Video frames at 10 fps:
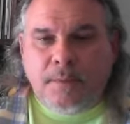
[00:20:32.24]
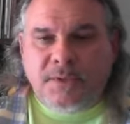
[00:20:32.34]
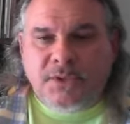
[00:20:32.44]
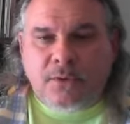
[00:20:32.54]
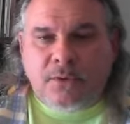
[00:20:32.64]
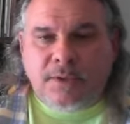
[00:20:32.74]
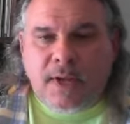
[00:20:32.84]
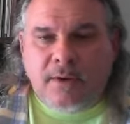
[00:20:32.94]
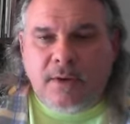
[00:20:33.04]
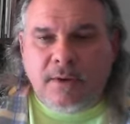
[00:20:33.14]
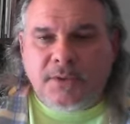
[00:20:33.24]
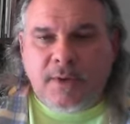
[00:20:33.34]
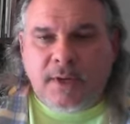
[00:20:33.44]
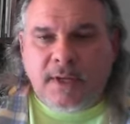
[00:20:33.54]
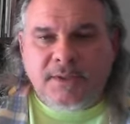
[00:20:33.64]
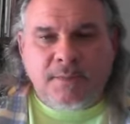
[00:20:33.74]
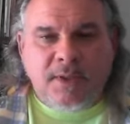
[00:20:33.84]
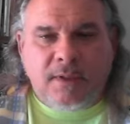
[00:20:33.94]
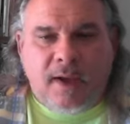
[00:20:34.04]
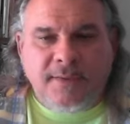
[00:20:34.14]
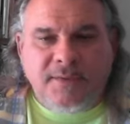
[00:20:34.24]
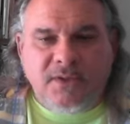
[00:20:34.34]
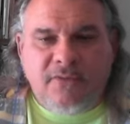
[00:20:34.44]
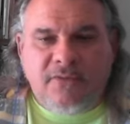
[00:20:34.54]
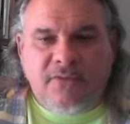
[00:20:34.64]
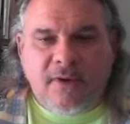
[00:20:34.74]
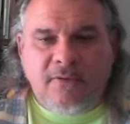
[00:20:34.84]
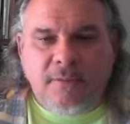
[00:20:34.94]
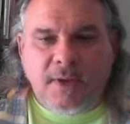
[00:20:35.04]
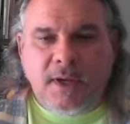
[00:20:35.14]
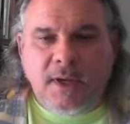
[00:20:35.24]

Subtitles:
Scroll down here so I can get some of the lines in front of me.